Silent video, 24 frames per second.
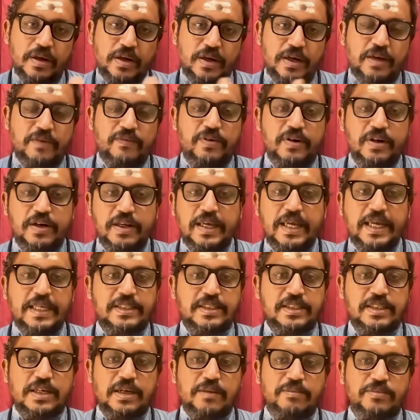revered
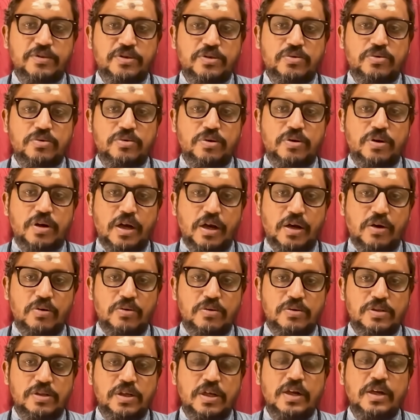guest comes to your
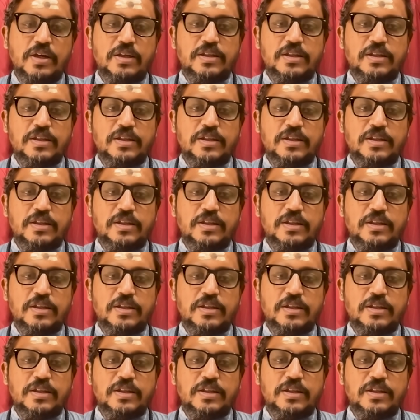house,